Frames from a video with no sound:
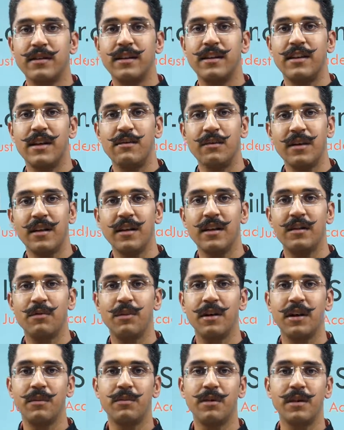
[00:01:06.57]
remedy
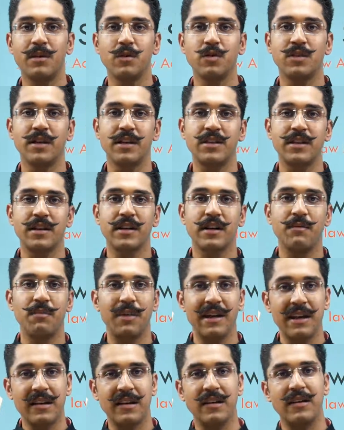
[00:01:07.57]
available to such a
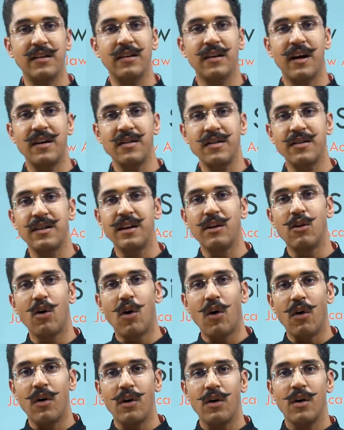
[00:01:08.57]
complainant under the law